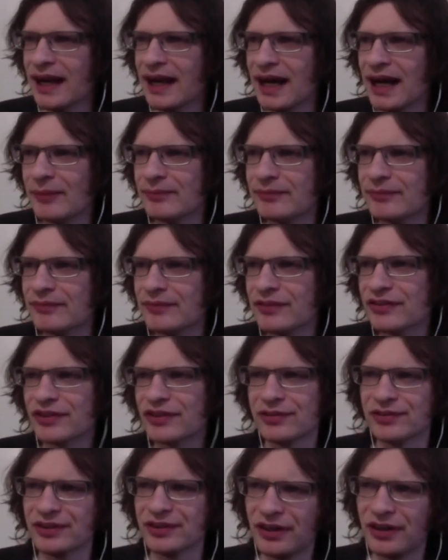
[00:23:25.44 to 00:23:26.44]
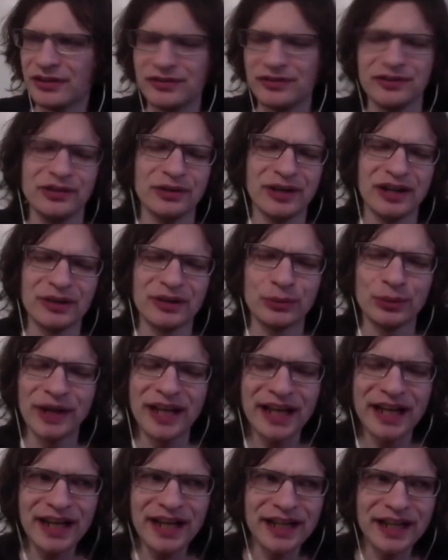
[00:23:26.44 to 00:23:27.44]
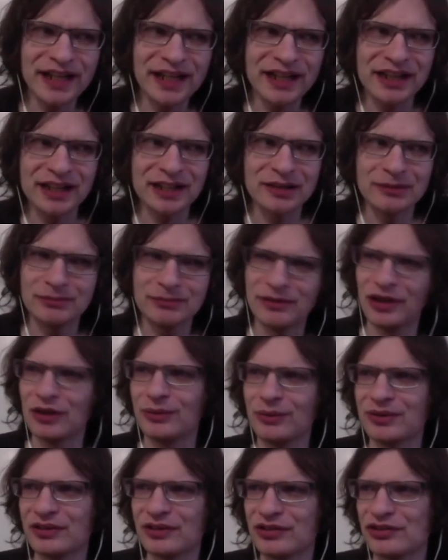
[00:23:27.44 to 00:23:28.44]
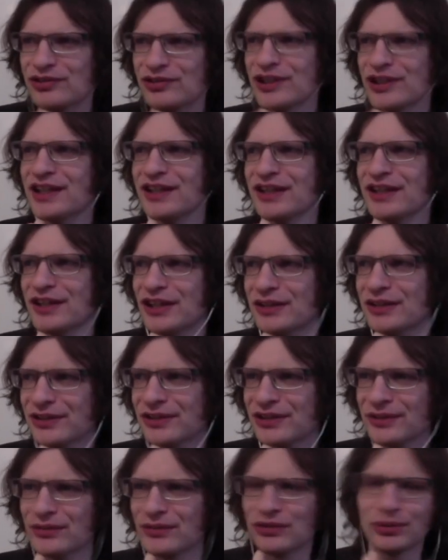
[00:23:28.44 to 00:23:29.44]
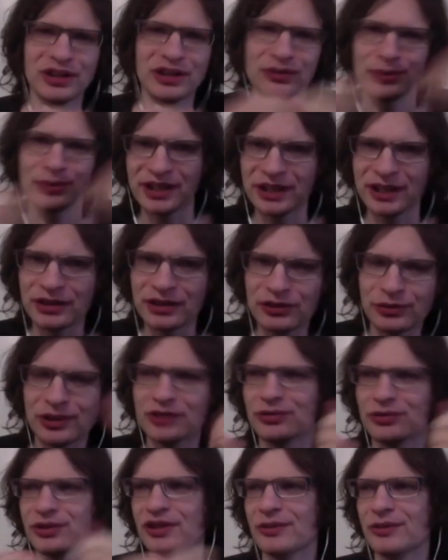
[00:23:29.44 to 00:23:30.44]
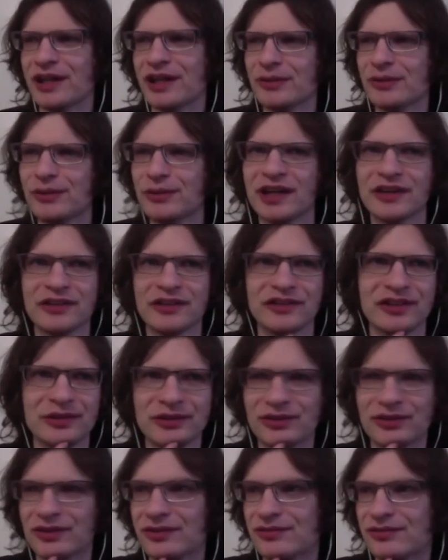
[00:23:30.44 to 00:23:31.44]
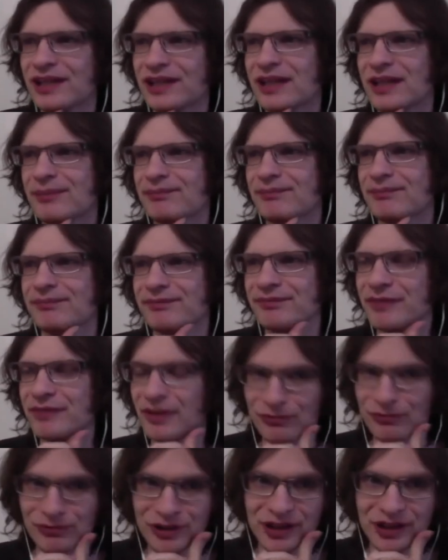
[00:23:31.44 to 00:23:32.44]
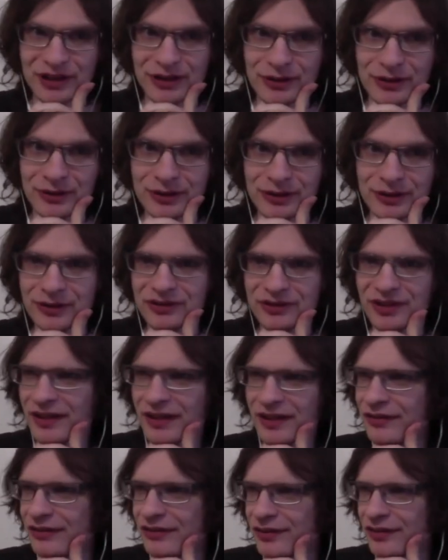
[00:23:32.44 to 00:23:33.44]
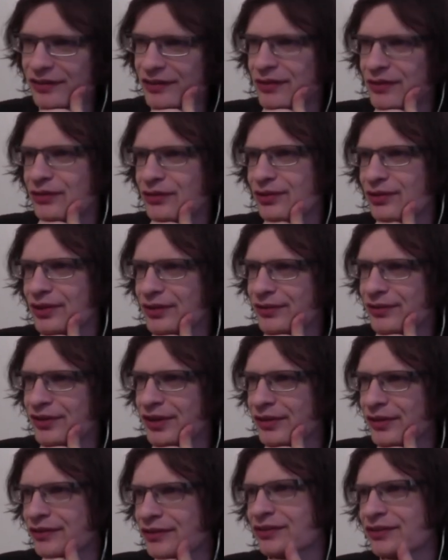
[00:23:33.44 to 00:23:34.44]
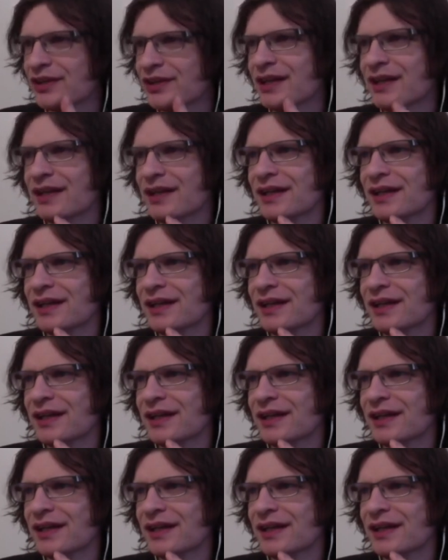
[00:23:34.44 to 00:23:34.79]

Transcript: So for those of you who aren't aware, in Melbourne, Australia, over 2020 and 2021, we had a series of really long lockdowns to control the virus.